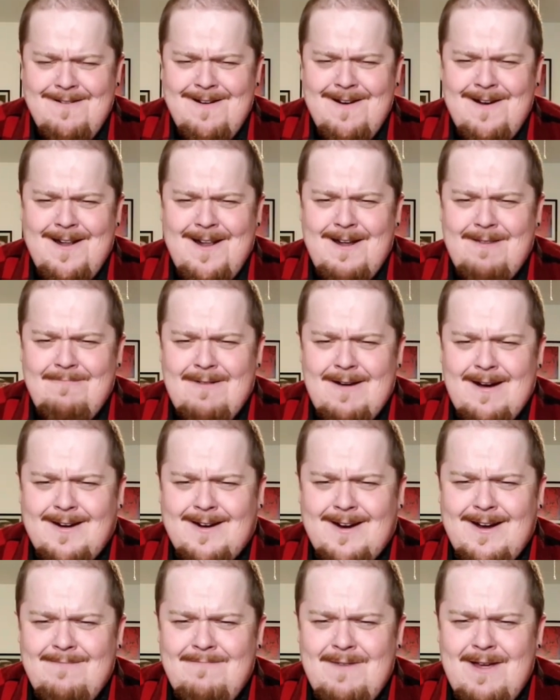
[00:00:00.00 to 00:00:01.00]
one of them
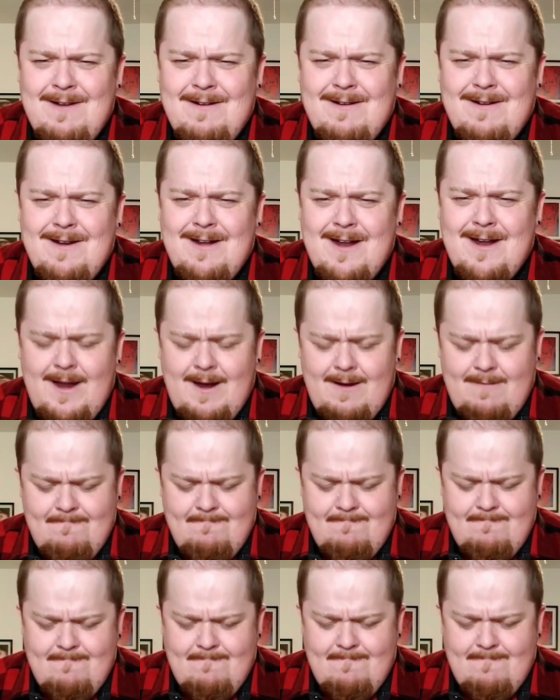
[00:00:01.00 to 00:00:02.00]
uh, community
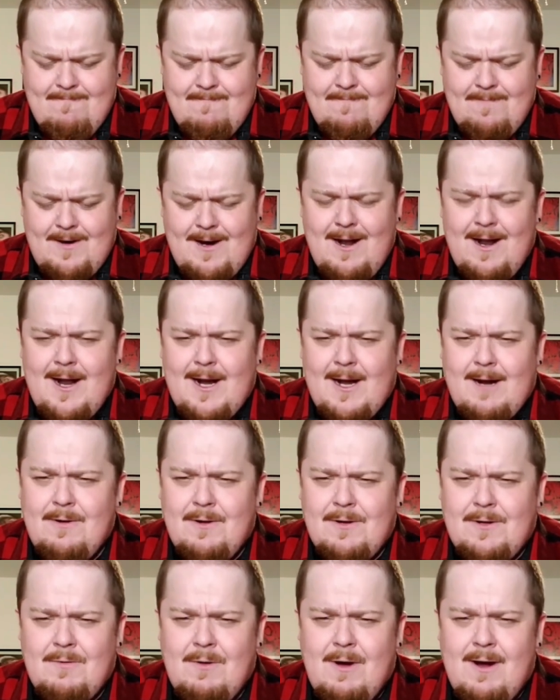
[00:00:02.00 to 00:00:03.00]
hmm,
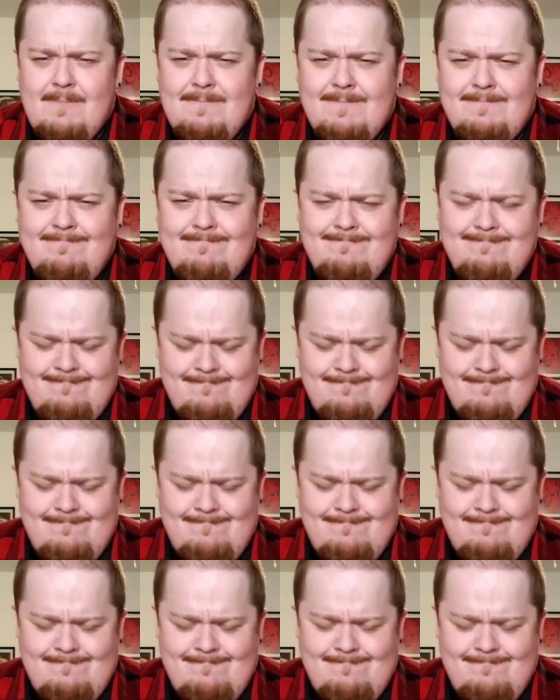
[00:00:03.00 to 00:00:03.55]
collectibles ones.